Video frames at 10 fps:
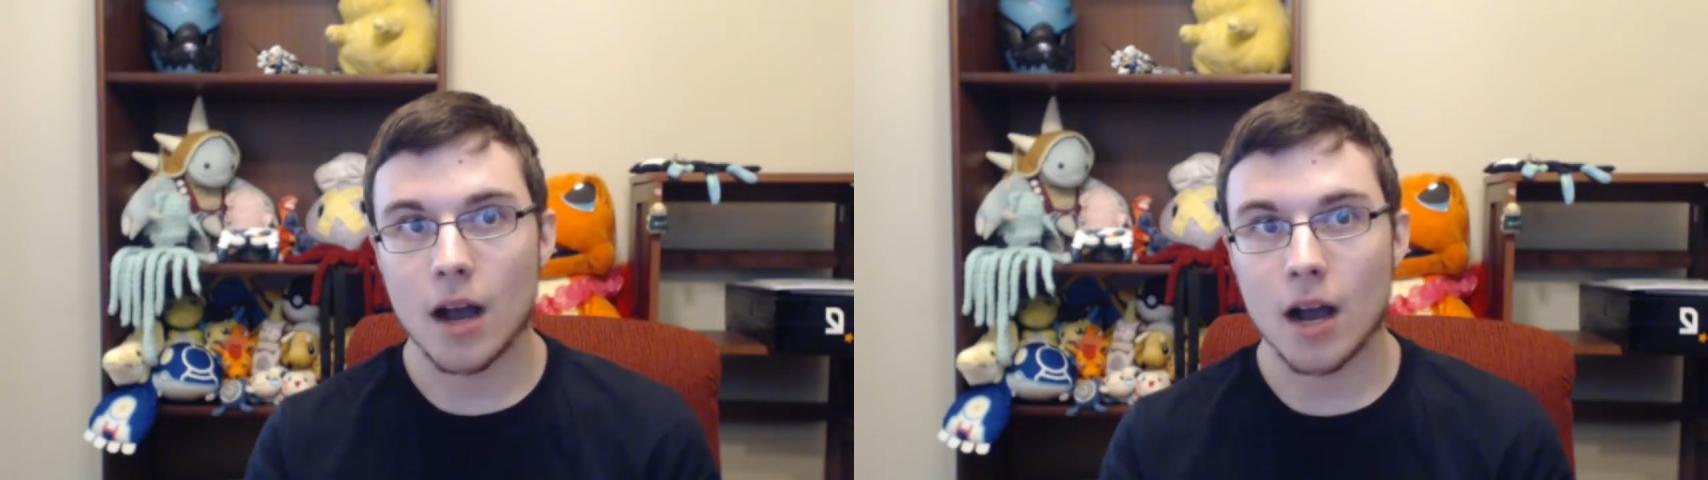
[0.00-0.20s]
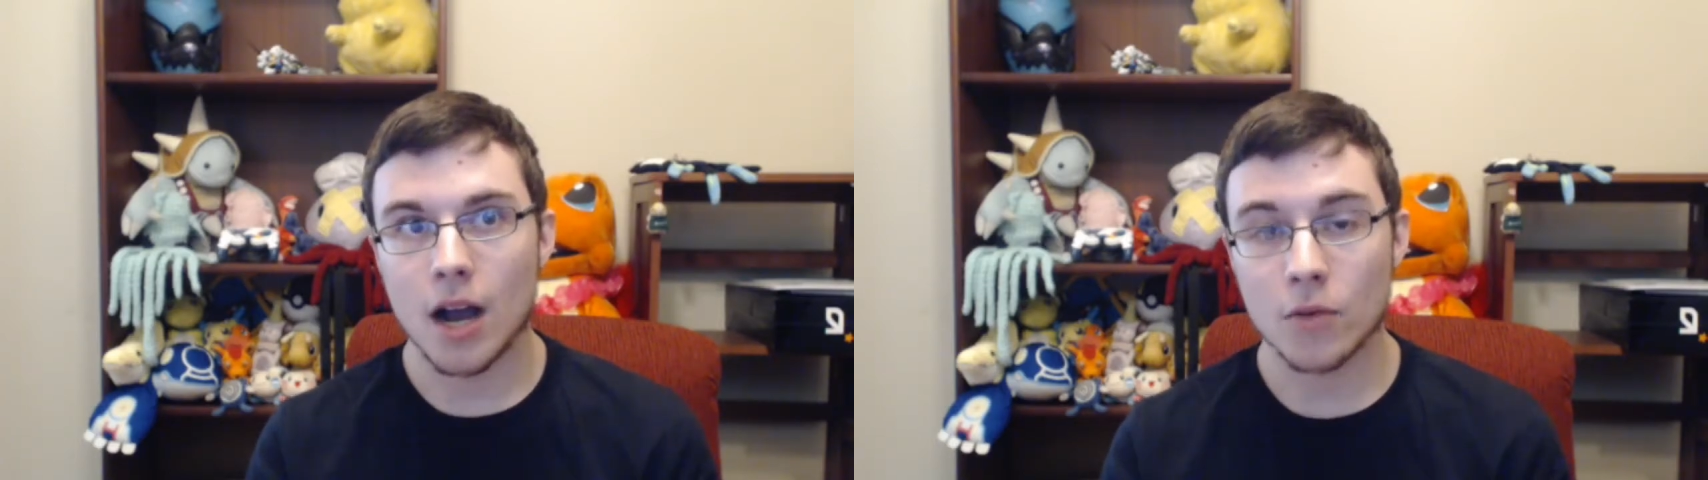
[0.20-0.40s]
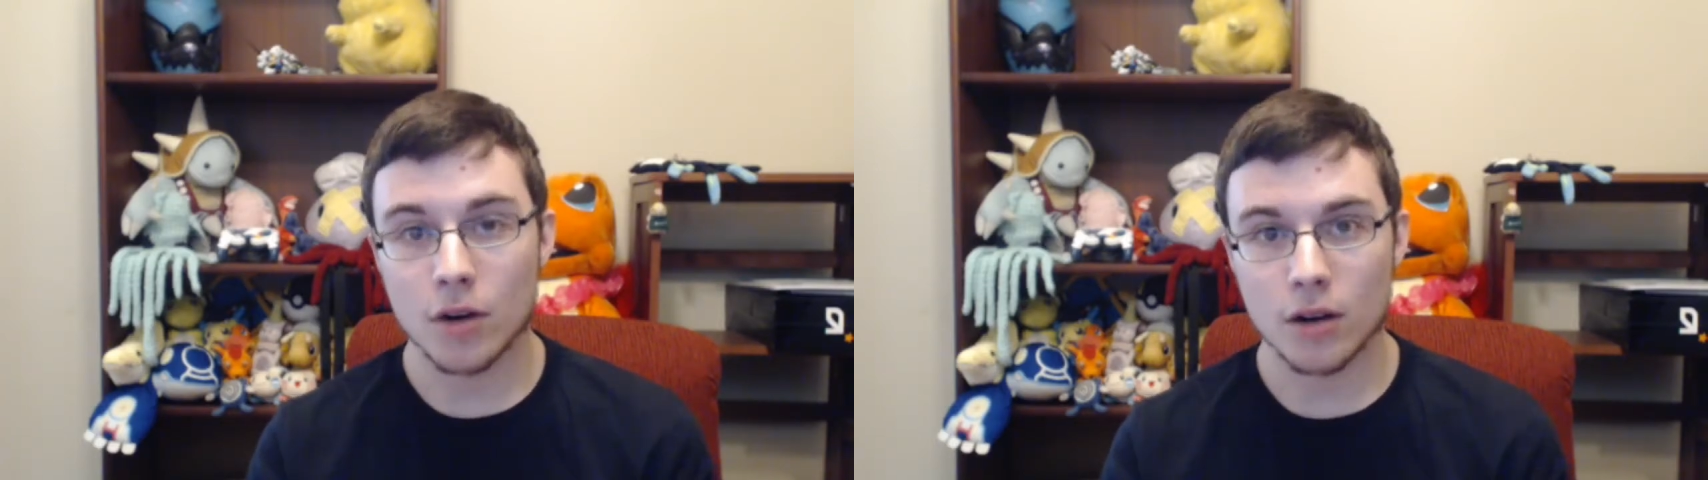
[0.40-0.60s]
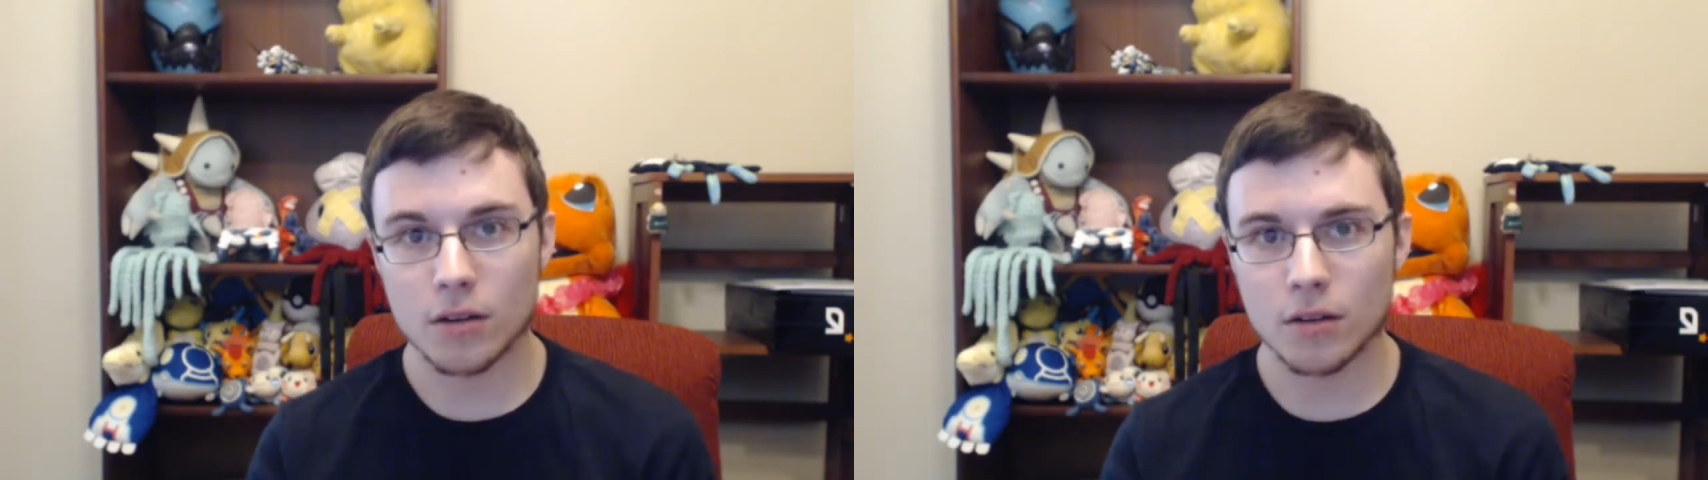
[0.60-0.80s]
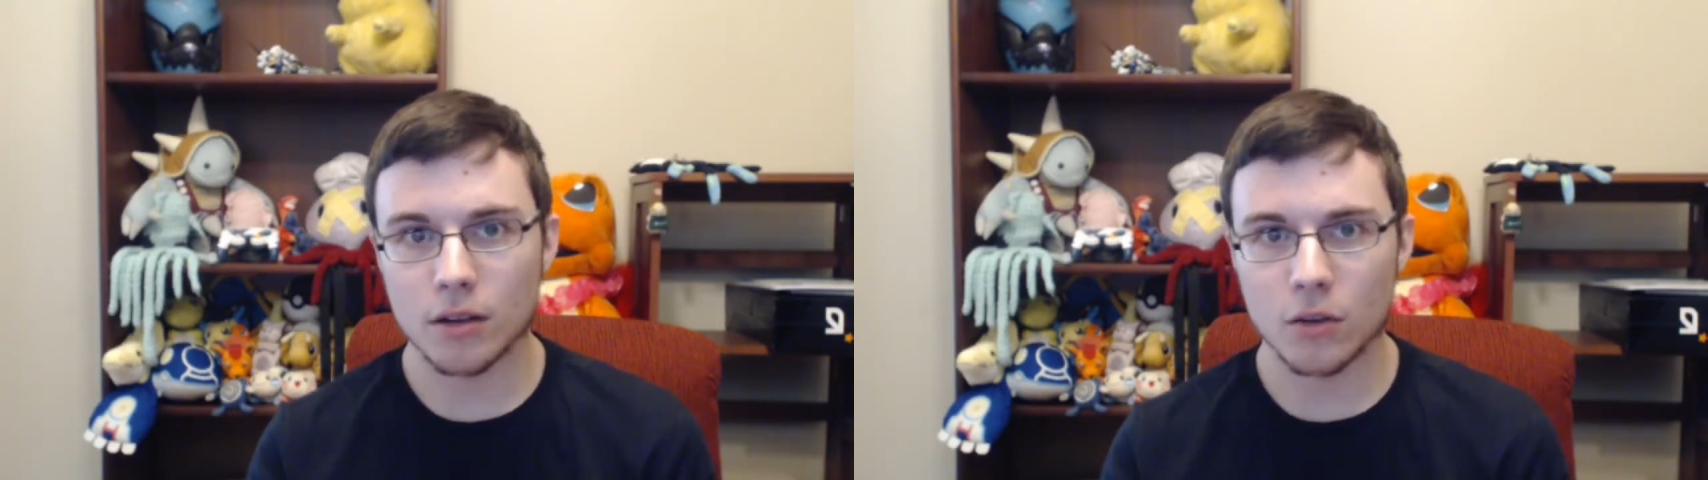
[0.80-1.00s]
I
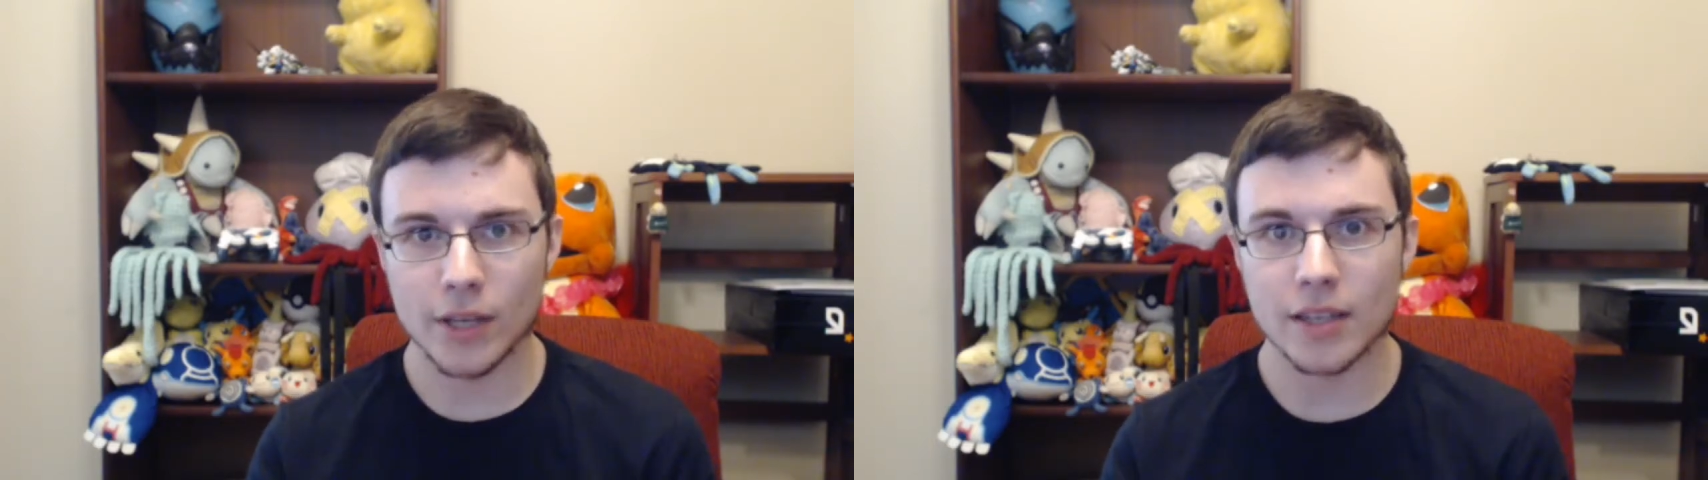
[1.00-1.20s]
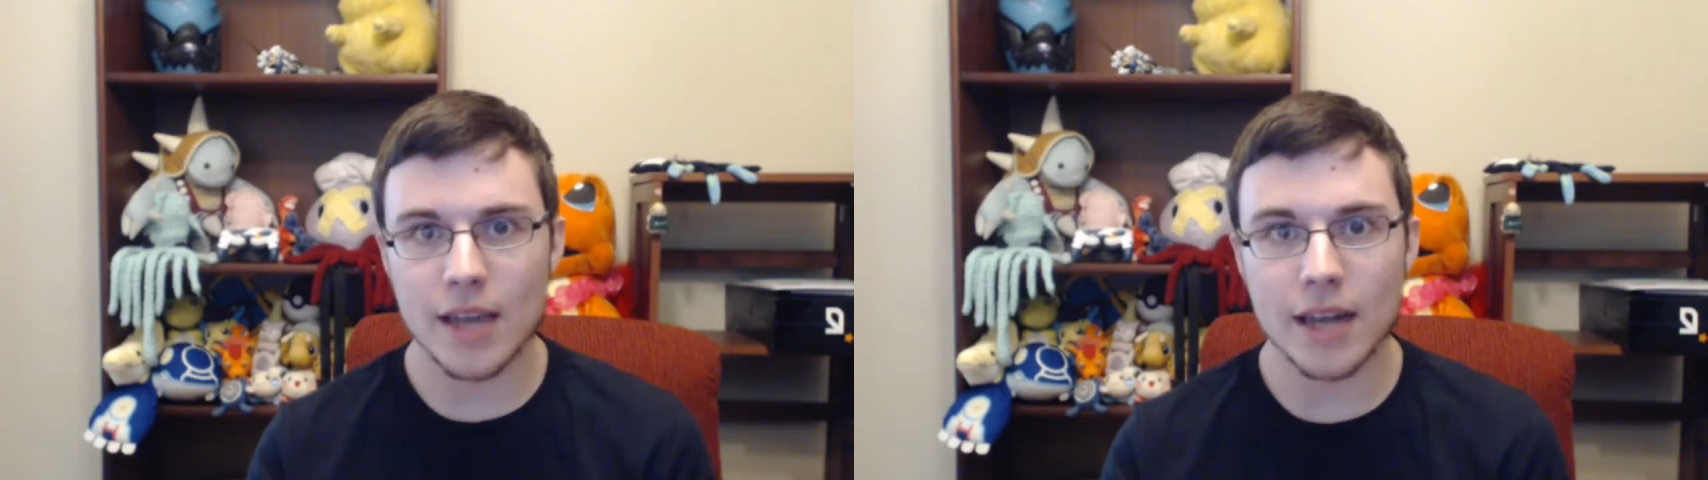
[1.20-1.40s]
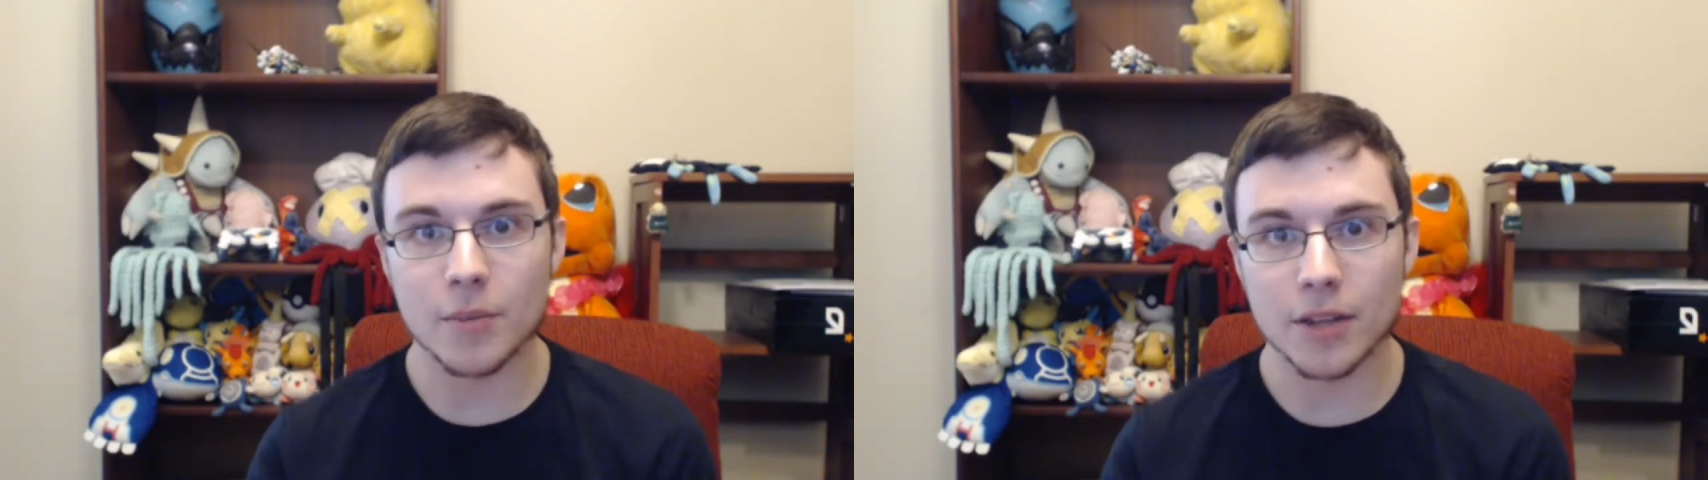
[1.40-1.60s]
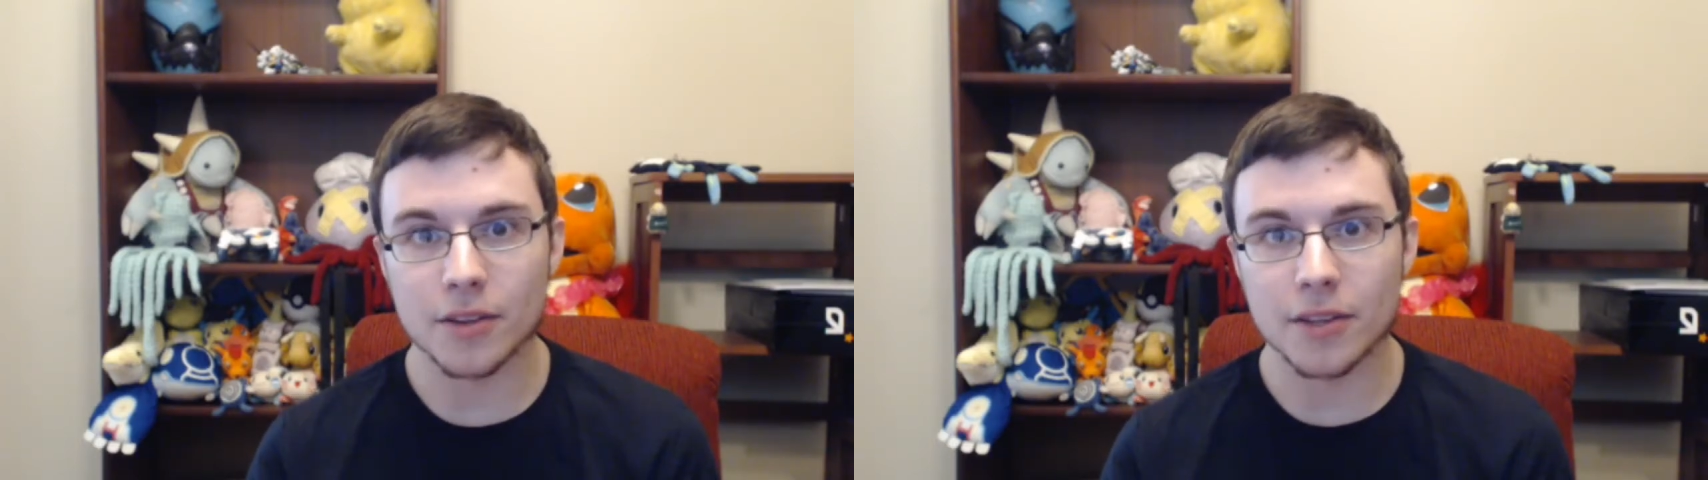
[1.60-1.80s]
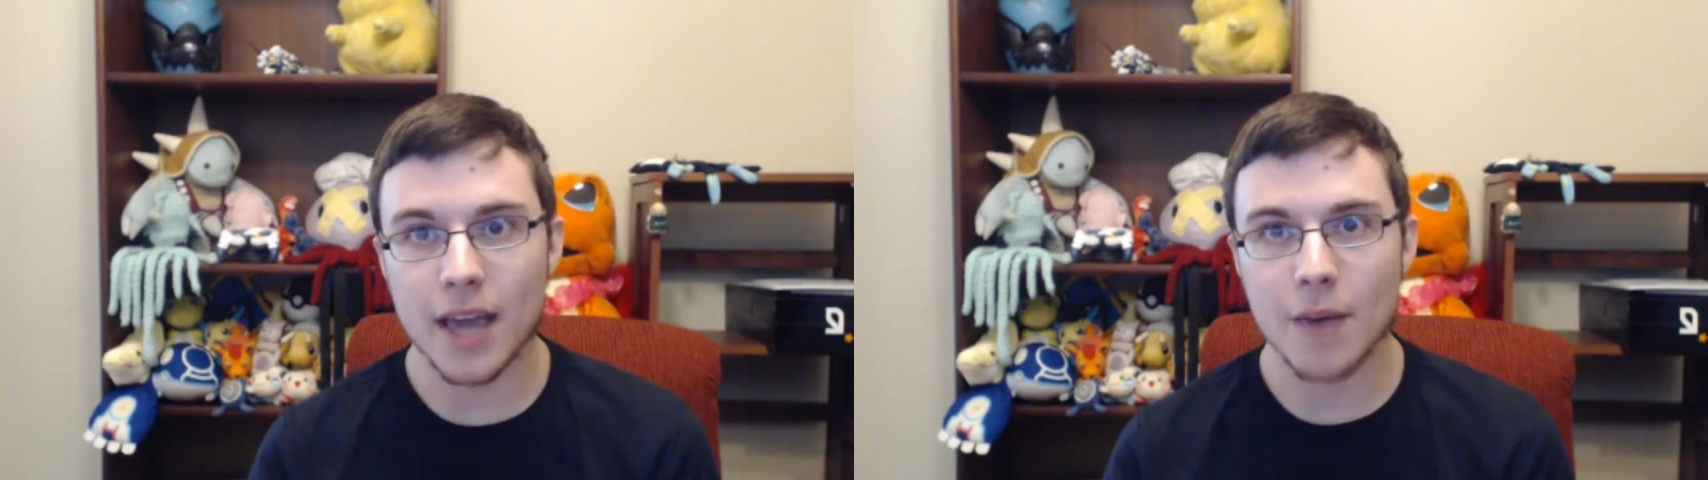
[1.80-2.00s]
run a weekly and a monthly.